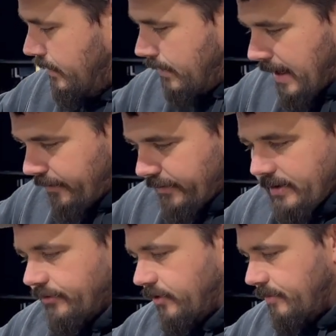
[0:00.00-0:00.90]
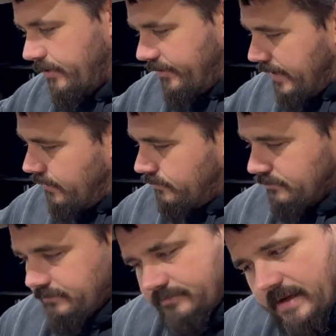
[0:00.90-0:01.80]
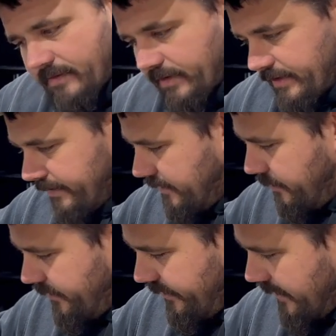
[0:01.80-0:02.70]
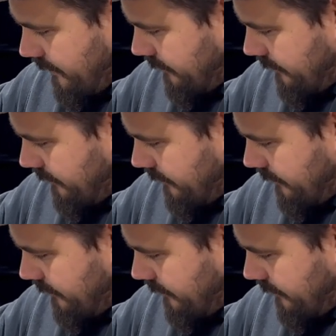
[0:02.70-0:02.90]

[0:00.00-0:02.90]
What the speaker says: Rock sliders are going to be stout. Everything's going to be stout.